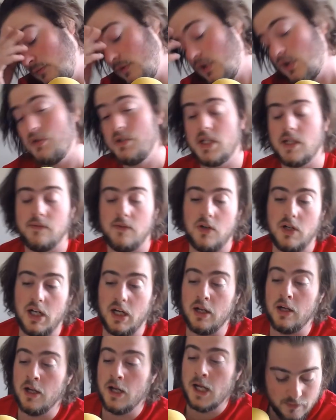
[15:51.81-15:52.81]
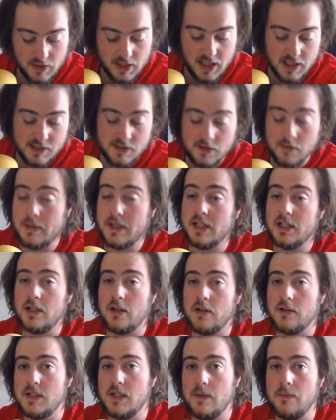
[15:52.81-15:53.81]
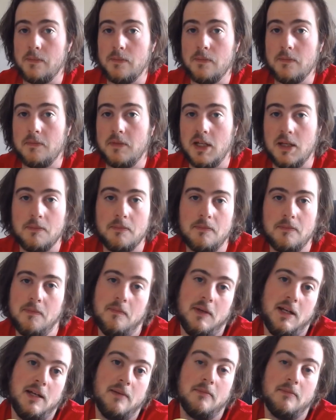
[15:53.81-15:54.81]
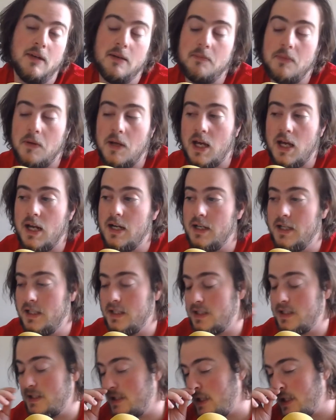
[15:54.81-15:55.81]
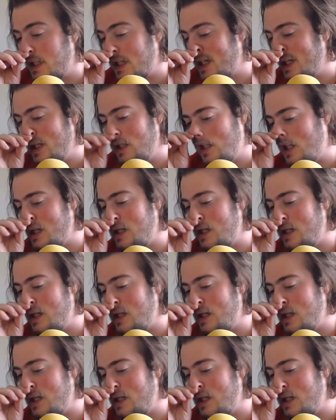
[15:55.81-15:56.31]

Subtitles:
Close enough. Okay, yeah, so Ben the Ghosty, it might be kind of neat to tech in.